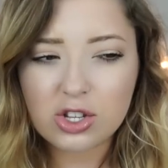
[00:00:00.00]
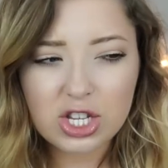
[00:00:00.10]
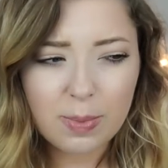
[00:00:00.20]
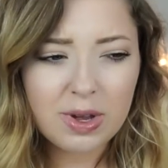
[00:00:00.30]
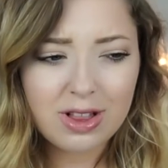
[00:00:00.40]

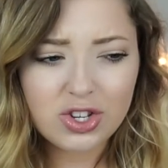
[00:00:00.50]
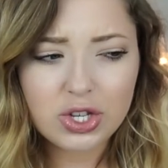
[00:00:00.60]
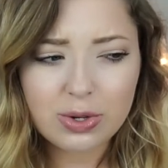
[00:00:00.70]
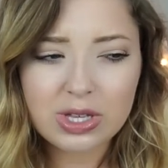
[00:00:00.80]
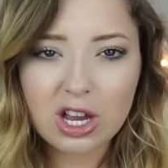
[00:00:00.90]
typically
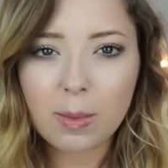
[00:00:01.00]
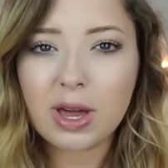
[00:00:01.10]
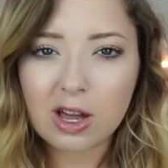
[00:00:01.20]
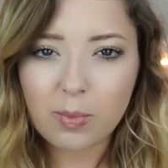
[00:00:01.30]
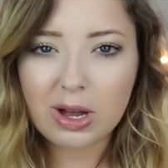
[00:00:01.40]
just use like a
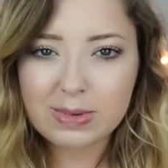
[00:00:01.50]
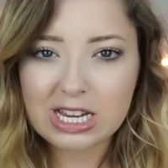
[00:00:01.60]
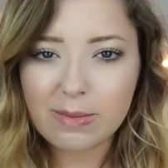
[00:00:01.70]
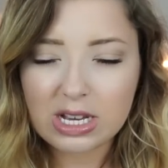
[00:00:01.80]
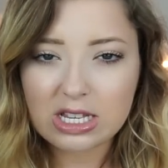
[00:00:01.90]
makeup wipe to
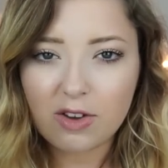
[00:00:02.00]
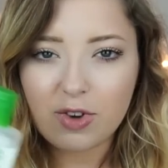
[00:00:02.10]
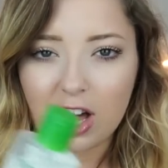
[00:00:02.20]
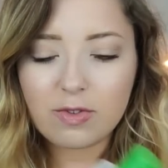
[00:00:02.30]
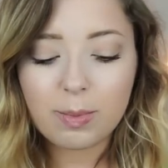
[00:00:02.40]
get my stuff
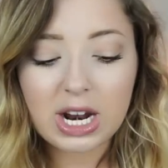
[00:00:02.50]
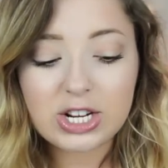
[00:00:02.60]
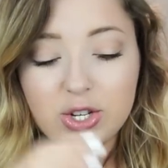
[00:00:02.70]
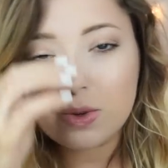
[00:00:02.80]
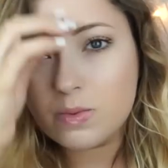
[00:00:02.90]
off, but
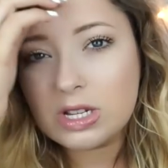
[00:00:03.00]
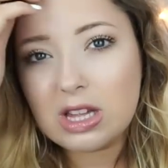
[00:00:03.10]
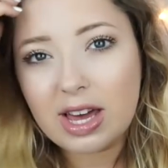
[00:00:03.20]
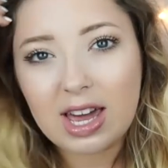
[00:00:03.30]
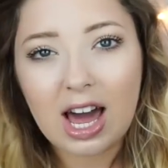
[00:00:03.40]
I do
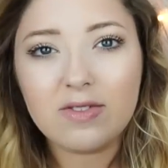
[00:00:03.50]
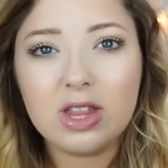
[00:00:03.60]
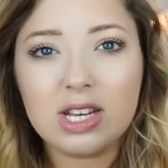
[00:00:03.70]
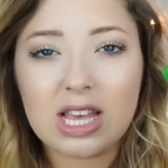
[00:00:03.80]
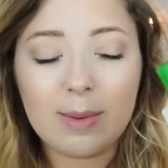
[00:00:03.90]
really like
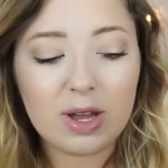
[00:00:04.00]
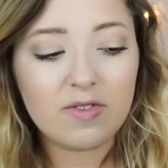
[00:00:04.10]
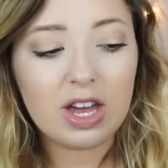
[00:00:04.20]
having this at my